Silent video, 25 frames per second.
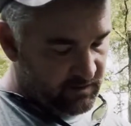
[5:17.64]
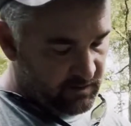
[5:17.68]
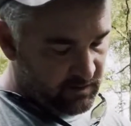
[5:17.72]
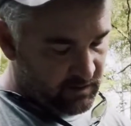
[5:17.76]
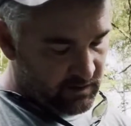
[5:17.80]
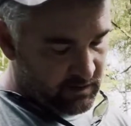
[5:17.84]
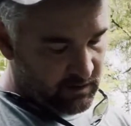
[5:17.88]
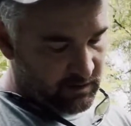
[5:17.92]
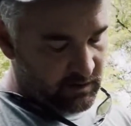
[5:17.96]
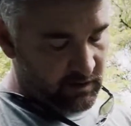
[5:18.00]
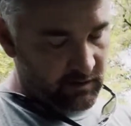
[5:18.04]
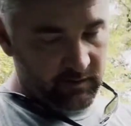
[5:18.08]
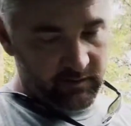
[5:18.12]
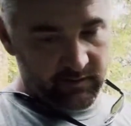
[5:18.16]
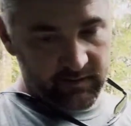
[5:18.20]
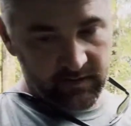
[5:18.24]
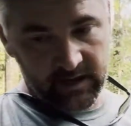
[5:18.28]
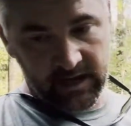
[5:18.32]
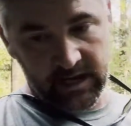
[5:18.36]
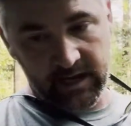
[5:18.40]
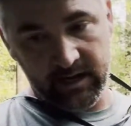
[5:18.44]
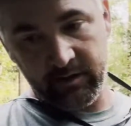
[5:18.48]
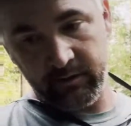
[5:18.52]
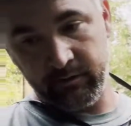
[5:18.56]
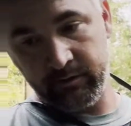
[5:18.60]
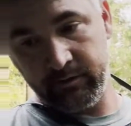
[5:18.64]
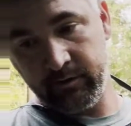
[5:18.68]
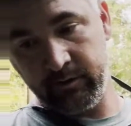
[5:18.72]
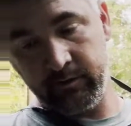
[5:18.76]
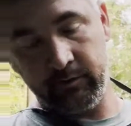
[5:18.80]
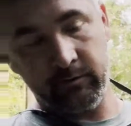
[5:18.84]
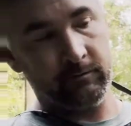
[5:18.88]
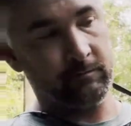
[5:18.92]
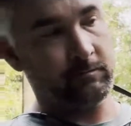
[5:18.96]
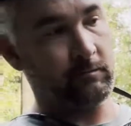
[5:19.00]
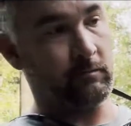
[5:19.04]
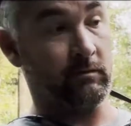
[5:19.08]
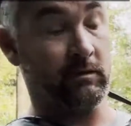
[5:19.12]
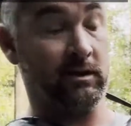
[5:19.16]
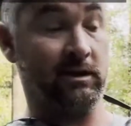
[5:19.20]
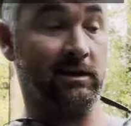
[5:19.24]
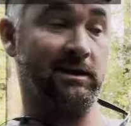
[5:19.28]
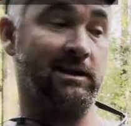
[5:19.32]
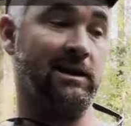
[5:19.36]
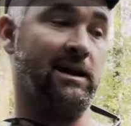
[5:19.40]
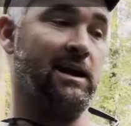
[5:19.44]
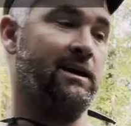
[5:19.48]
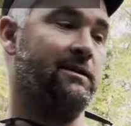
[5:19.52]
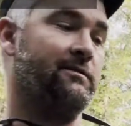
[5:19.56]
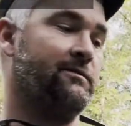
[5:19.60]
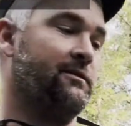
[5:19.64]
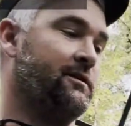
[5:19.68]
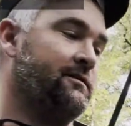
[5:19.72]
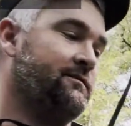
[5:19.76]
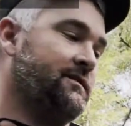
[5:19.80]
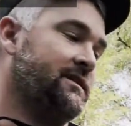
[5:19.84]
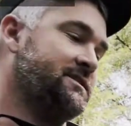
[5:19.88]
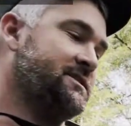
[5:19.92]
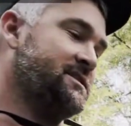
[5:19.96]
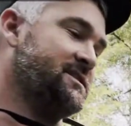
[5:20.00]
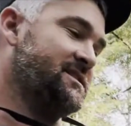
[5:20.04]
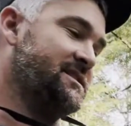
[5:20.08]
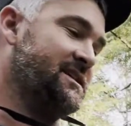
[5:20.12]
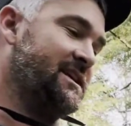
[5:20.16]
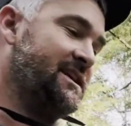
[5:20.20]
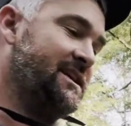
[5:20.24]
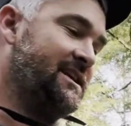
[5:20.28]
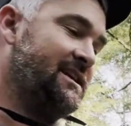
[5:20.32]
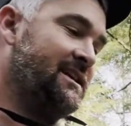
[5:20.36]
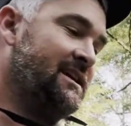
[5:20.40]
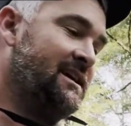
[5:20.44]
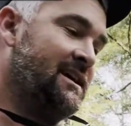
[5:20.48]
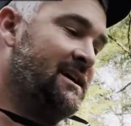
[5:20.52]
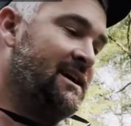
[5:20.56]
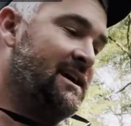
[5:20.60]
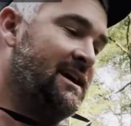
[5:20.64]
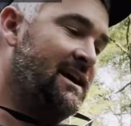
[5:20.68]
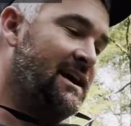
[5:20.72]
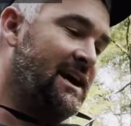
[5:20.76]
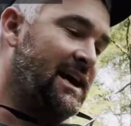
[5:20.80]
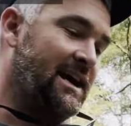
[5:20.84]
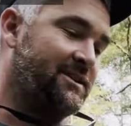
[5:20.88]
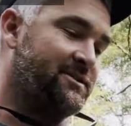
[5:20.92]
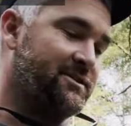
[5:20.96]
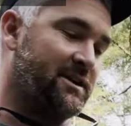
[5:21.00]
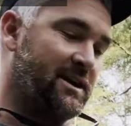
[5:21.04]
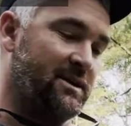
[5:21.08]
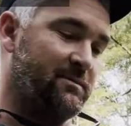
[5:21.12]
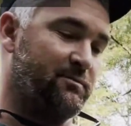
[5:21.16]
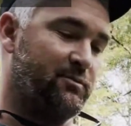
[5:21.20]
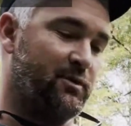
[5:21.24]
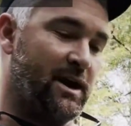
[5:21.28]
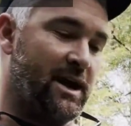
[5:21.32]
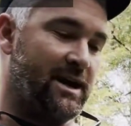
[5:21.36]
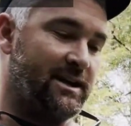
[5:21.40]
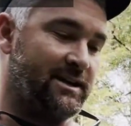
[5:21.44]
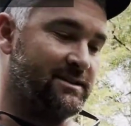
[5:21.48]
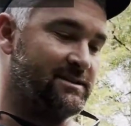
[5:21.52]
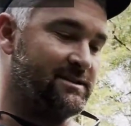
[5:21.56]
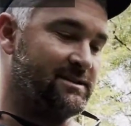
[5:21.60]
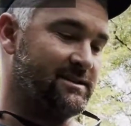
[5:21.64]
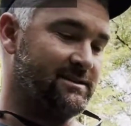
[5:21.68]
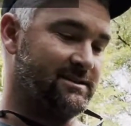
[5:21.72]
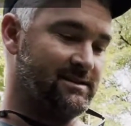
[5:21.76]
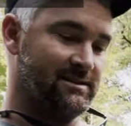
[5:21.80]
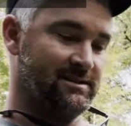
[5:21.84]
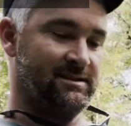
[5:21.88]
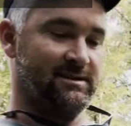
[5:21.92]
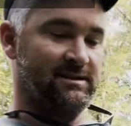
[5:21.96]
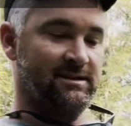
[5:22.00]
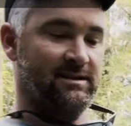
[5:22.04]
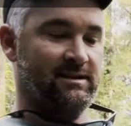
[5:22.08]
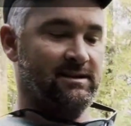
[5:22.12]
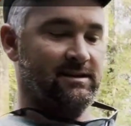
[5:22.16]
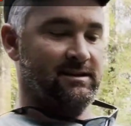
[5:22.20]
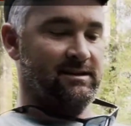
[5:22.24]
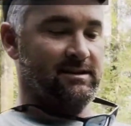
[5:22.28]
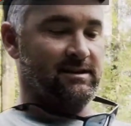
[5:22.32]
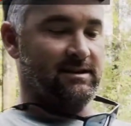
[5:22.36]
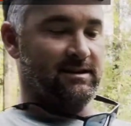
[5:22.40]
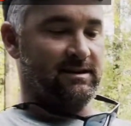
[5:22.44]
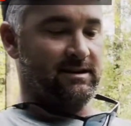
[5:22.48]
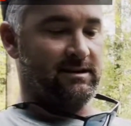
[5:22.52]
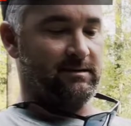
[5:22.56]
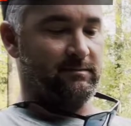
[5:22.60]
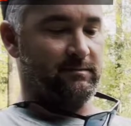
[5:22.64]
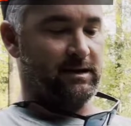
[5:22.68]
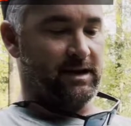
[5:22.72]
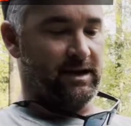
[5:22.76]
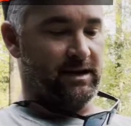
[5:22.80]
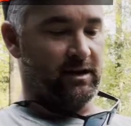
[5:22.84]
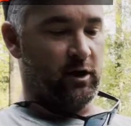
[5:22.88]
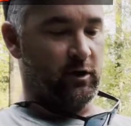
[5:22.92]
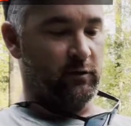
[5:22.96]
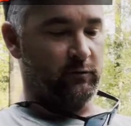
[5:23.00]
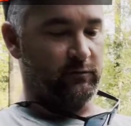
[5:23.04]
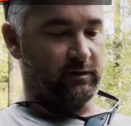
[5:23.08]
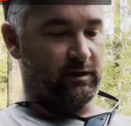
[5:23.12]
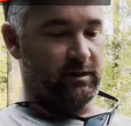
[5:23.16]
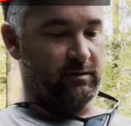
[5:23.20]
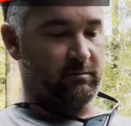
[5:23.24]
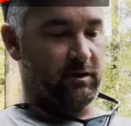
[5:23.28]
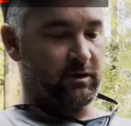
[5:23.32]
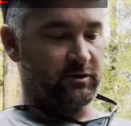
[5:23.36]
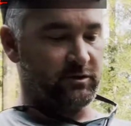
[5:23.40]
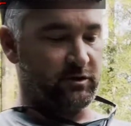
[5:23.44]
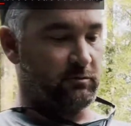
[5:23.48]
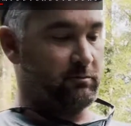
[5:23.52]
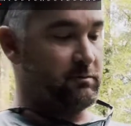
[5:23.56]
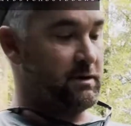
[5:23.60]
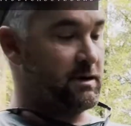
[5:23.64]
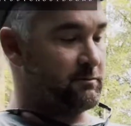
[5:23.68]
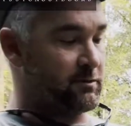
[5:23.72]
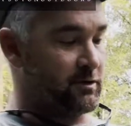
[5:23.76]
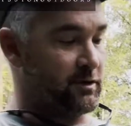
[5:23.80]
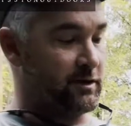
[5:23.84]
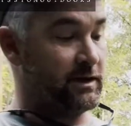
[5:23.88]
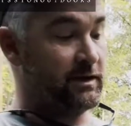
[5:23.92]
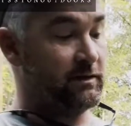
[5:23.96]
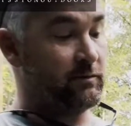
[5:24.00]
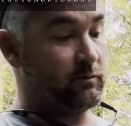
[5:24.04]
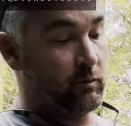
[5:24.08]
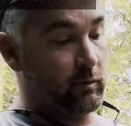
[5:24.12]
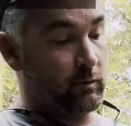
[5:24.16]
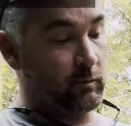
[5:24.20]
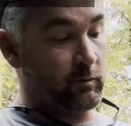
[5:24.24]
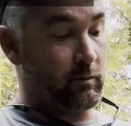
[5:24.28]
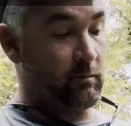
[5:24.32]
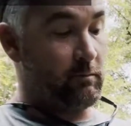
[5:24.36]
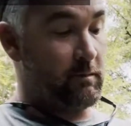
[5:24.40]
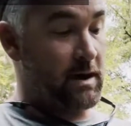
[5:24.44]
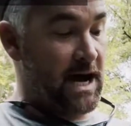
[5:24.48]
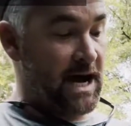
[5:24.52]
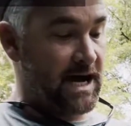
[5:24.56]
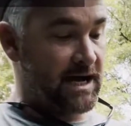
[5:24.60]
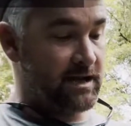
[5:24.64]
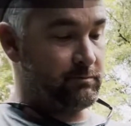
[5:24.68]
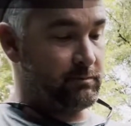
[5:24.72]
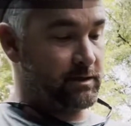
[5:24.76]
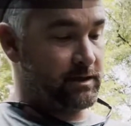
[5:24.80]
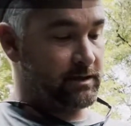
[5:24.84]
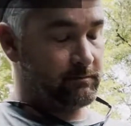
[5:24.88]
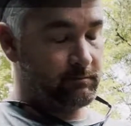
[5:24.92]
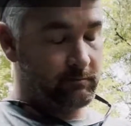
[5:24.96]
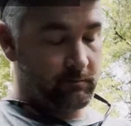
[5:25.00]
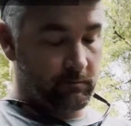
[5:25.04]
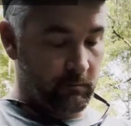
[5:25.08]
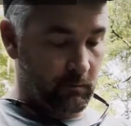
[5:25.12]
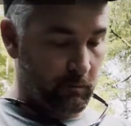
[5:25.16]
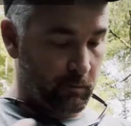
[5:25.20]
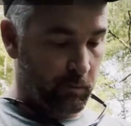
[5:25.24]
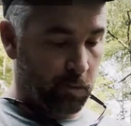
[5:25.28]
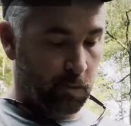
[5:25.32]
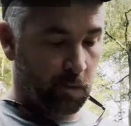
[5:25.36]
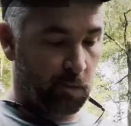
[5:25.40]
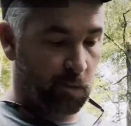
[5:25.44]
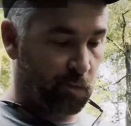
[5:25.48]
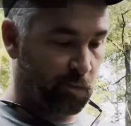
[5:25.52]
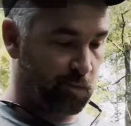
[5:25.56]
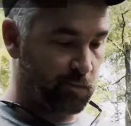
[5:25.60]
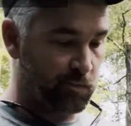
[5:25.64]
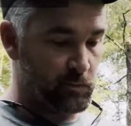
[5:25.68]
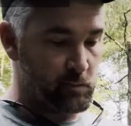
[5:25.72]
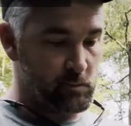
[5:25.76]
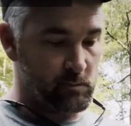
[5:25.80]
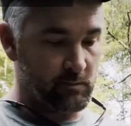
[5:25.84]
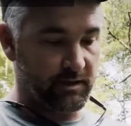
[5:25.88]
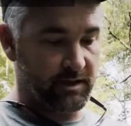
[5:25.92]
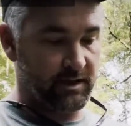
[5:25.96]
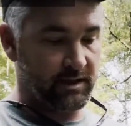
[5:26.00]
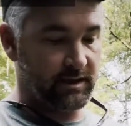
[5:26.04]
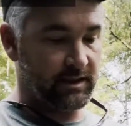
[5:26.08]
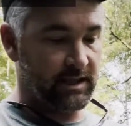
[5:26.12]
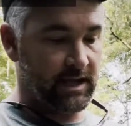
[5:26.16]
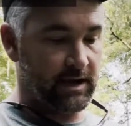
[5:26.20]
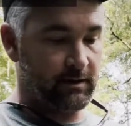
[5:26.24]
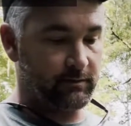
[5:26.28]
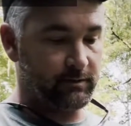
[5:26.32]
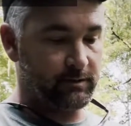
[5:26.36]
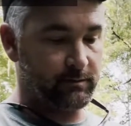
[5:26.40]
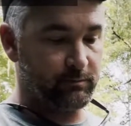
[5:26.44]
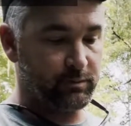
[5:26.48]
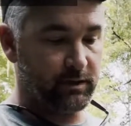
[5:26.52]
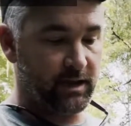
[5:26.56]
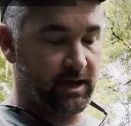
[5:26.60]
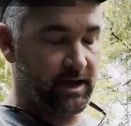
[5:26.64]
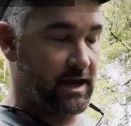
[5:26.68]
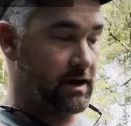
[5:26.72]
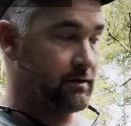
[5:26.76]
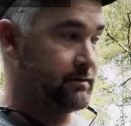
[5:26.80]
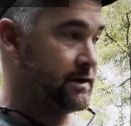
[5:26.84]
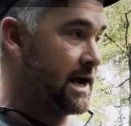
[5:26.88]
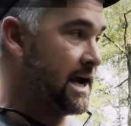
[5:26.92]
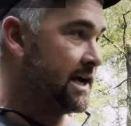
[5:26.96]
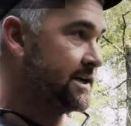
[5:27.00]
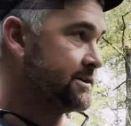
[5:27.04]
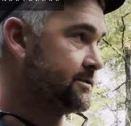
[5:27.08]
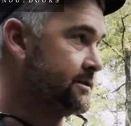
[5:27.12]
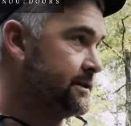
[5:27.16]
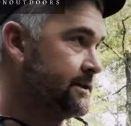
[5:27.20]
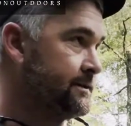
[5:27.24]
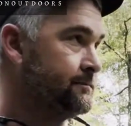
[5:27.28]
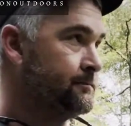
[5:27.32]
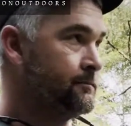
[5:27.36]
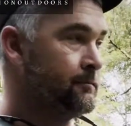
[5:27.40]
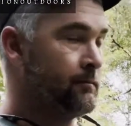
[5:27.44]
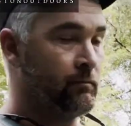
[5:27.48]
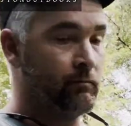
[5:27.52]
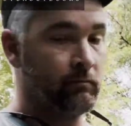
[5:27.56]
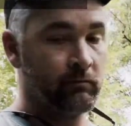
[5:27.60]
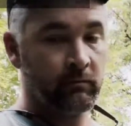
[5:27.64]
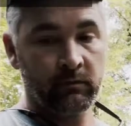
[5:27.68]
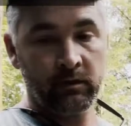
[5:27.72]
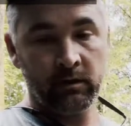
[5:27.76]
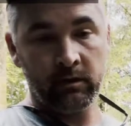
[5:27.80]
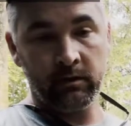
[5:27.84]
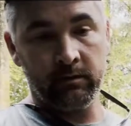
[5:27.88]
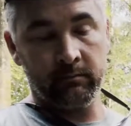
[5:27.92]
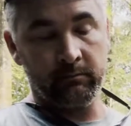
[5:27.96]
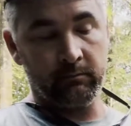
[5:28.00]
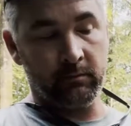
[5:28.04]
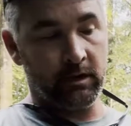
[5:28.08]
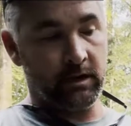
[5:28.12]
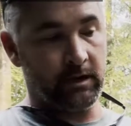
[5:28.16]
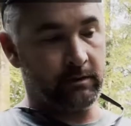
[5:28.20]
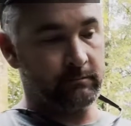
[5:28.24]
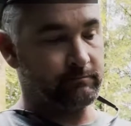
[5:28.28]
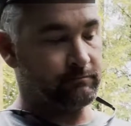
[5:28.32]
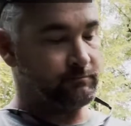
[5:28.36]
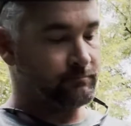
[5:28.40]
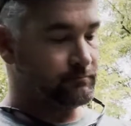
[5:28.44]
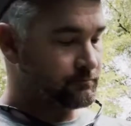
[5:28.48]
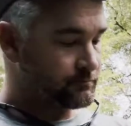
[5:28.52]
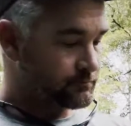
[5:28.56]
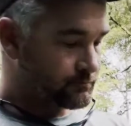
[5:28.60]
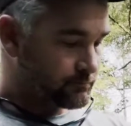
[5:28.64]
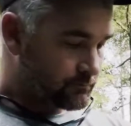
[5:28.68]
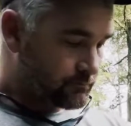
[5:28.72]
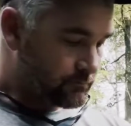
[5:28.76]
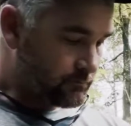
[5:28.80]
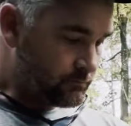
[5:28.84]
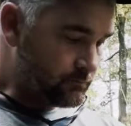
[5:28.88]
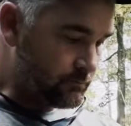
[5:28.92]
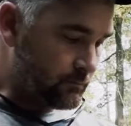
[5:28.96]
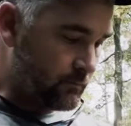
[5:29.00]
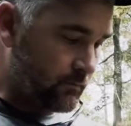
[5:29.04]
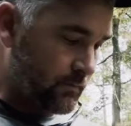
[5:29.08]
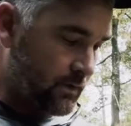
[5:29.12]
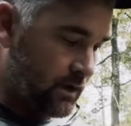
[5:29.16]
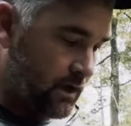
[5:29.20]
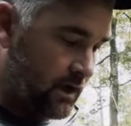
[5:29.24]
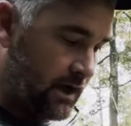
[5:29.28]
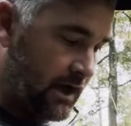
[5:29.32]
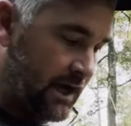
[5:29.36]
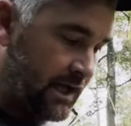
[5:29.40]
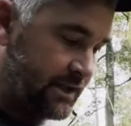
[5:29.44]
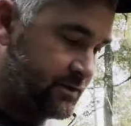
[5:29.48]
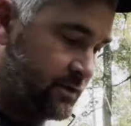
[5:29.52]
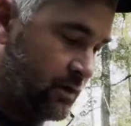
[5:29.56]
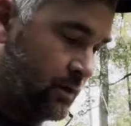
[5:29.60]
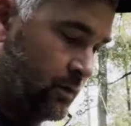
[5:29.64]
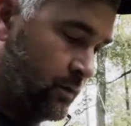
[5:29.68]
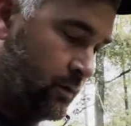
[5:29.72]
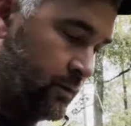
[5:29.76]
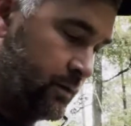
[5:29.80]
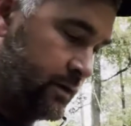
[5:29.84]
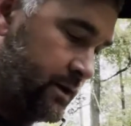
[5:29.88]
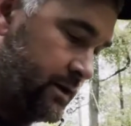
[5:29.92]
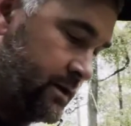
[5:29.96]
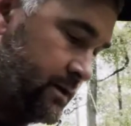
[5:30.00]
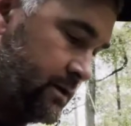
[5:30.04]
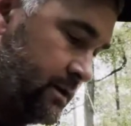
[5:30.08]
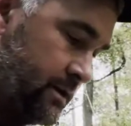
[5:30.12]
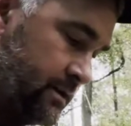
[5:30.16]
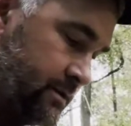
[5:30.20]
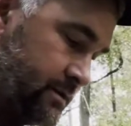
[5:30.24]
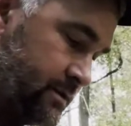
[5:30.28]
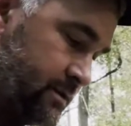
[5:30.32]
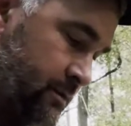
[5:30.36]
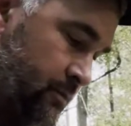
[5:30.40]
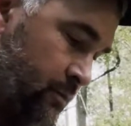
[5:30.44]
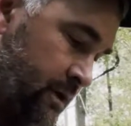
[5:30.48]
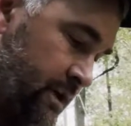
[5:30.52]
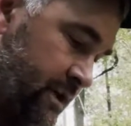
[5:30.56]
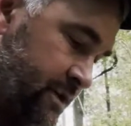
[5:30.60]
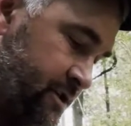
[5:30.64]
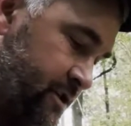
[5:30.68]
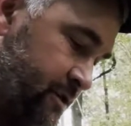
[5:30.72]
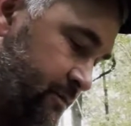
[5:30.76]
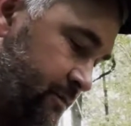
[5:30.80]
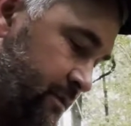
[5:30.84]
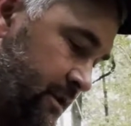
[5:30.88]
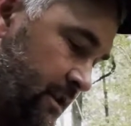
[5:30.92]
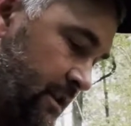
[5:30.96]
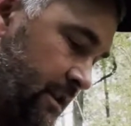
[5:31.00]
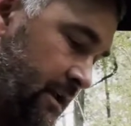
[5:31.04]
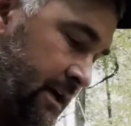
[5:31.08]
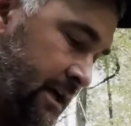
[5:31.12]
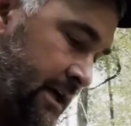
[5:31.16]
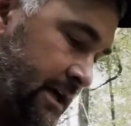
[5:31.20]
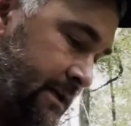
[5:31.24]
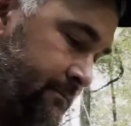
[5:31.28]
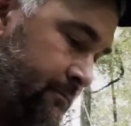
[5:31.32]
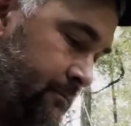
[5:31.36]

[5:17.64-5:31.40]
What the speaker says: Another thing I do too, I don't know if I just did it, I try to practice it, and hopefully muscle memory will remind me and allow it to play out naturally. But I told someone I shoot with a lot,